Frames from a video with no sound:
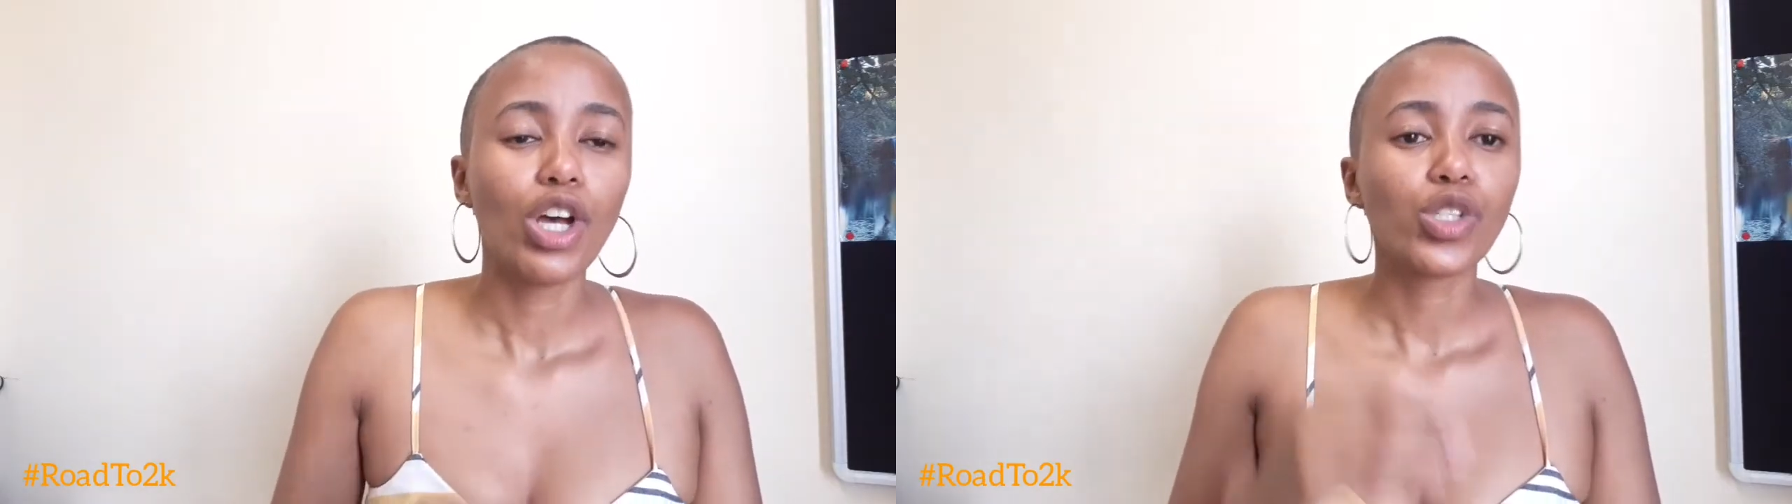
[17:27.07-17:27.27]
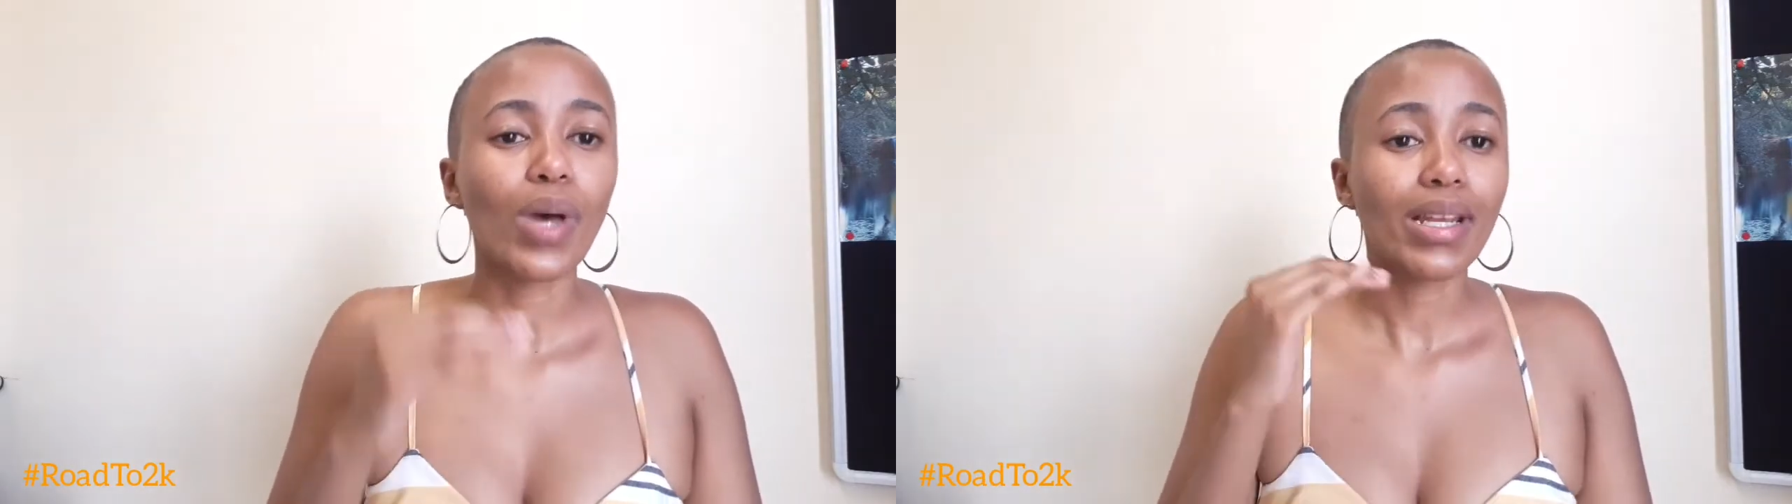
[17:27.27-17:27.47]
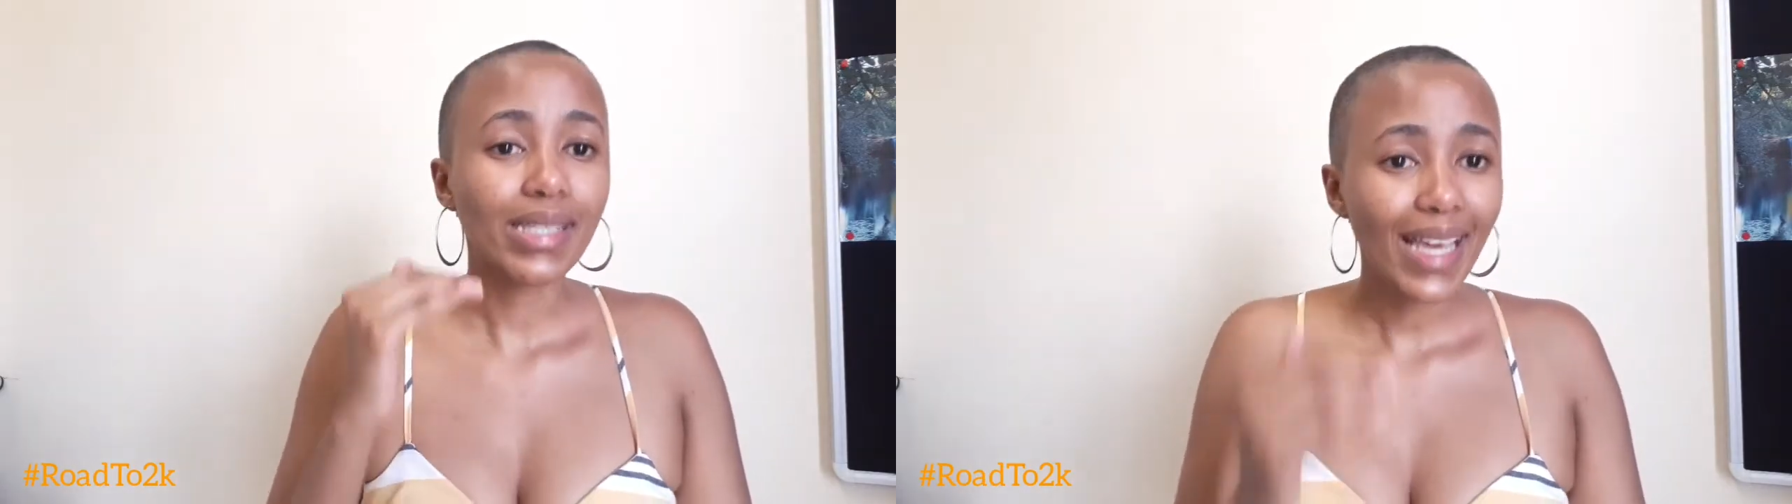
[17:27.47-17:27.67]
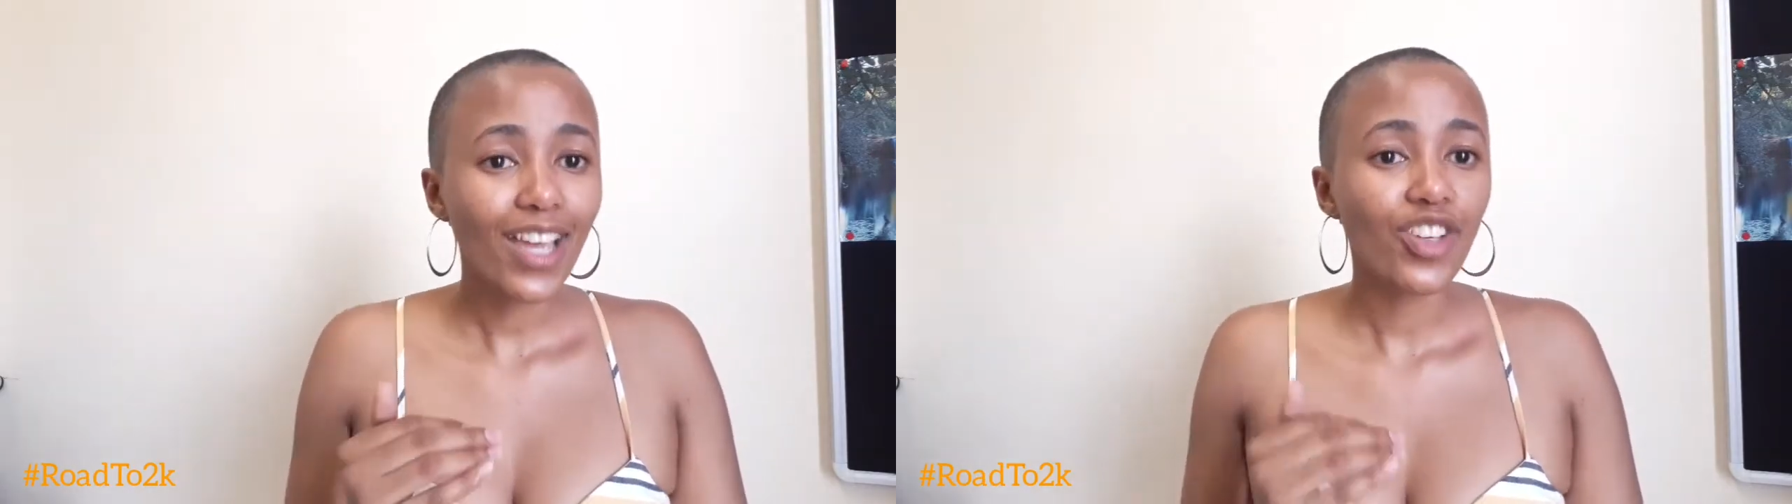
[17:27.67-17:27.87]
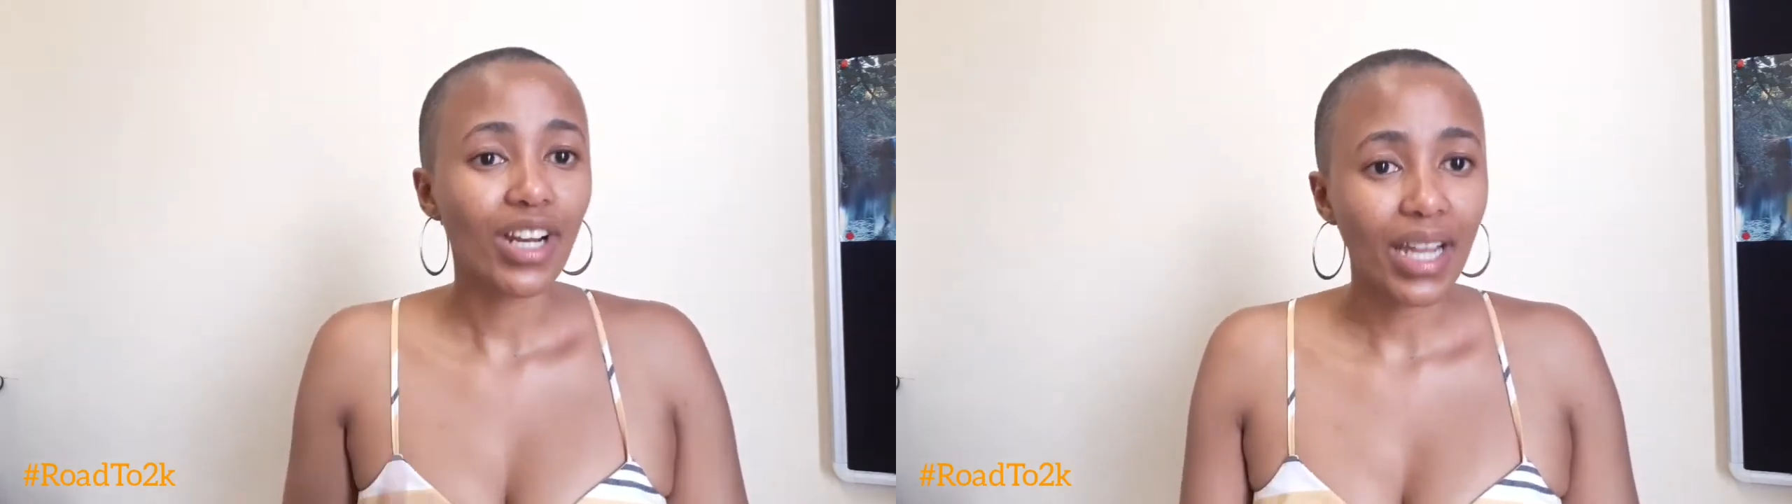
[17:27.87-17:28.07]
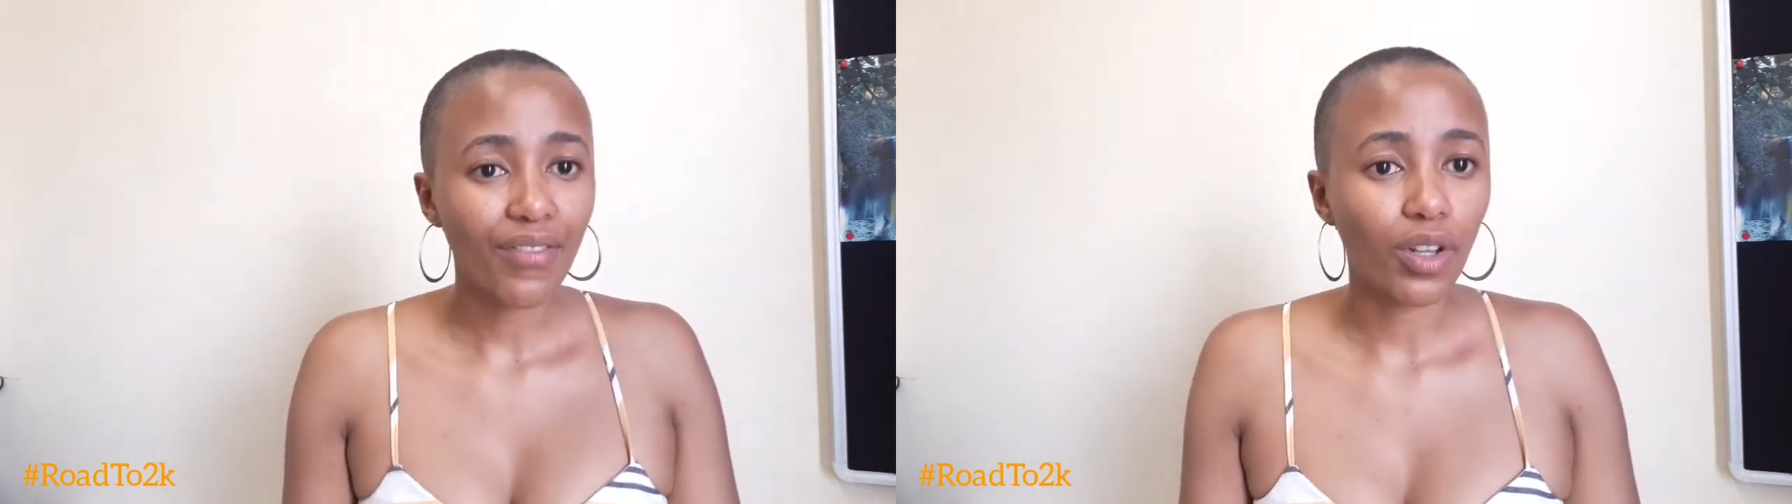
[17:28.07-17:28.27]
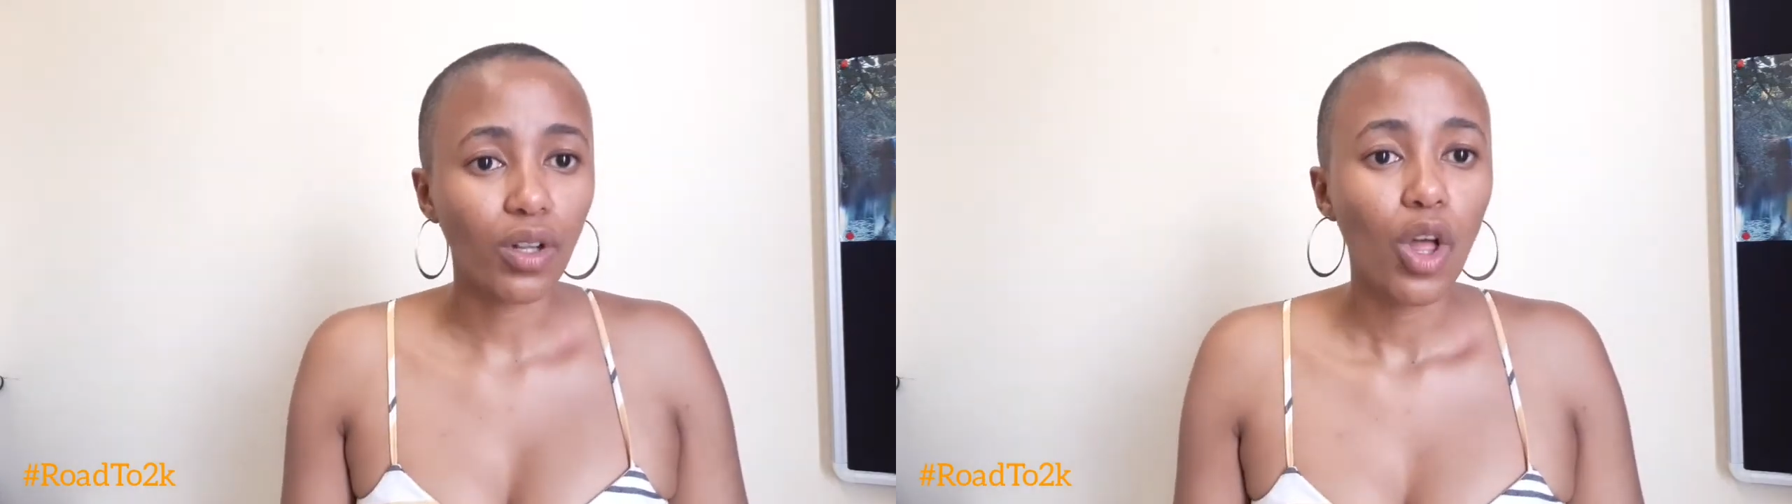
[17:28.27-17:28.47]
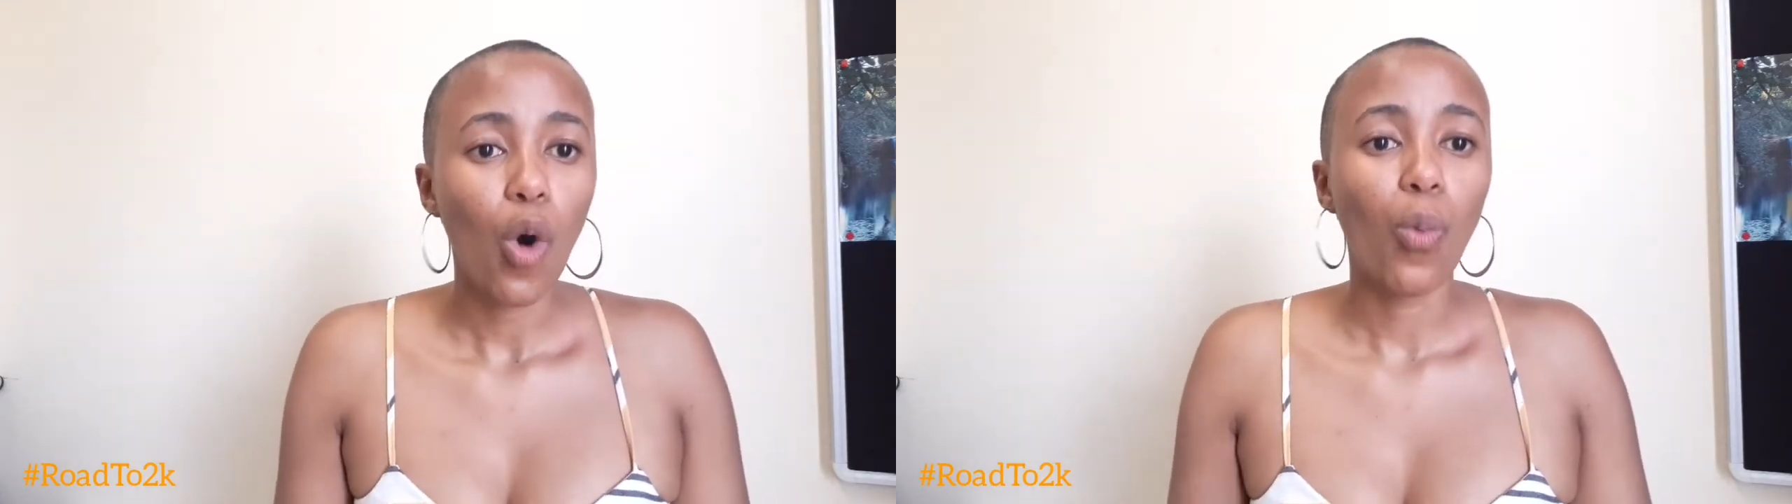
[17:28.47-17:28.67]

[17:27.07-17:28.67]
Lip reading: So at a second year level,